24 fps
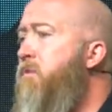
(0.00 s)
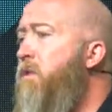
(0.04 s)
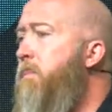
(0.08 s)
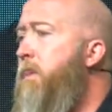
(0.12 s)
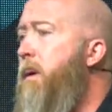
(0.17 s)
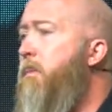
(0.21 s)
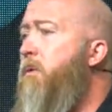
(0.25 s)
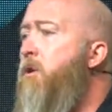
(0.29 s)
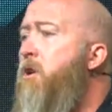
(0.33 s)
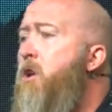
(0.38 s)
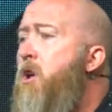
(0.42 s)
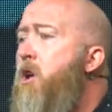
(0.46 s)
yourself
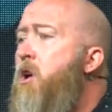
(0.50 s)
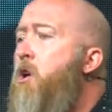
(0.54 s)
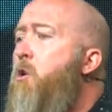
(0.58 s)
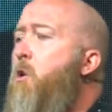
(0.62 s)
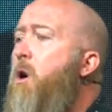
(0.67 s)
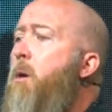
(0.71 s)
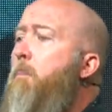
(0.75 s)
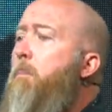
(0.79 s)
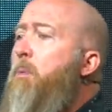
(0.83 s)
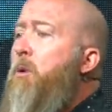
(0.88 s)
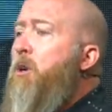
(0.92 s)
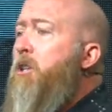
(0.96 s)
with people
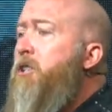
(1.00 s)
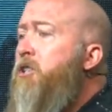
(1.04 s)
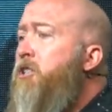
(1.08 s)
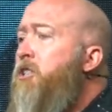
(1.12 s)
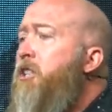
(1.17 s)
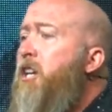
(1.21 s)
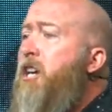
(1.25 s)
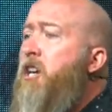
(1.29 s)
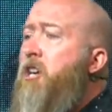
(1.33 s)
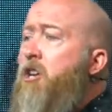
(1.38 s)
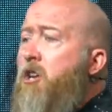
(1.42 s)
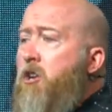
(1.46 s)
who are
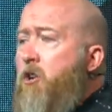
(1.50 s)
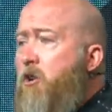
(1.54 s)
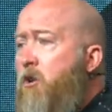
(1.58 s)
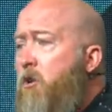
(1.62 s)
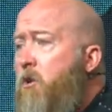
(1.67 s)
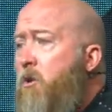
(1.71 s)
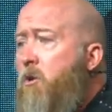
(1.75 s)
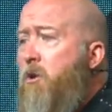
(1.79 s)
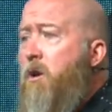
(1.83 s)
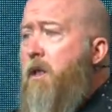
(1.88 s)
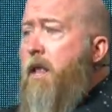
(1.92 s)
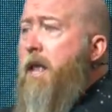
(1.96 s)
pushing
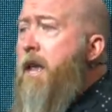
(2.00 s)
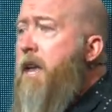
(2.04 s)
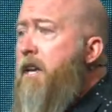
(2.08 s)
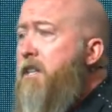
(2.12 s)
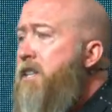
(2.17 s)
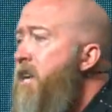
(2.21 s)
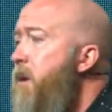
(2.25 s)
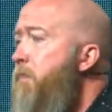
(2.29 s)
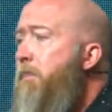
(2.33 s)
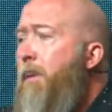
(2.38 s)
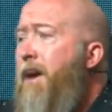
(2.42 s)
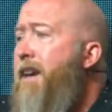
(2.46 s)
you
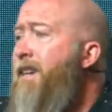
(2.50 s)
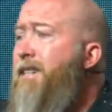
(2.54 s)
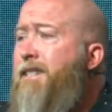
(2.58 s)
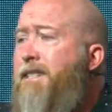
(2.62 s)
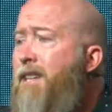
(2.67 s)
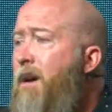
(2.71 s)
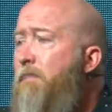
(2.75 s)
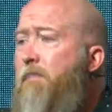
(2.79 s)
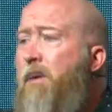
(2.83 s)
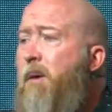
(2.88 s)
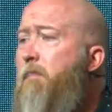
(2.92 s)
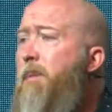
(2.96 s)
to be
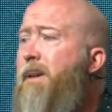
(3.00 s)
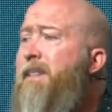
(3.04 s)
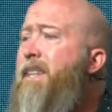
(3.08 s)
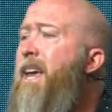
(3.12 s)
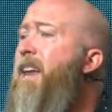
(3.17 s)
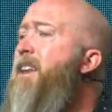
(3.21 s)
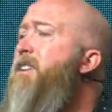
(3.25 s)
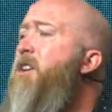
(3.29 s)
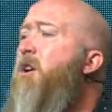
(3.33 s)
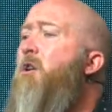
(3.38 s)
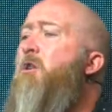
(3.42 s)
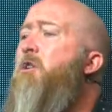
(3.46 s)
something,
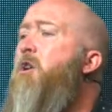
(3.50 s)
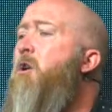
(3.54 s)
but they